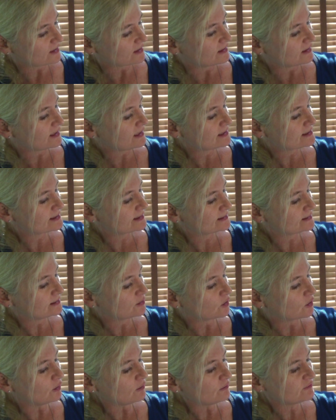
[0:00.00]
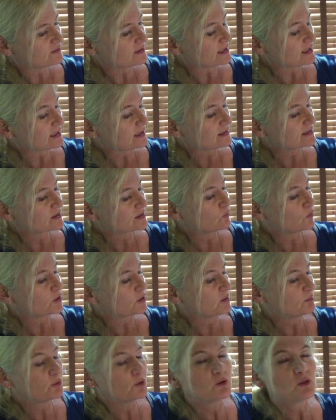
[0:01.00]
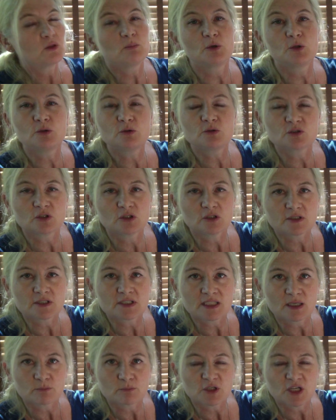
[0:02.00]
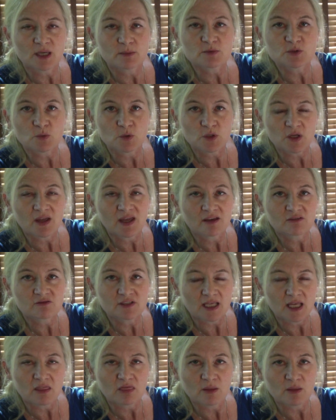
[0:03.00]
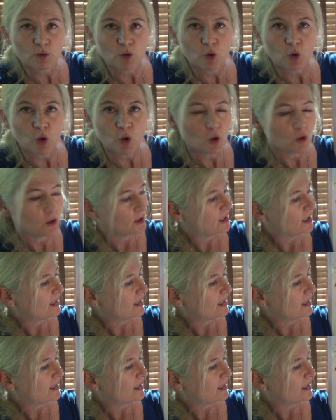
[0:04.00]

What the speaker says: and these little golf tees are what you put the balls on sometimes when you have to hit the ball.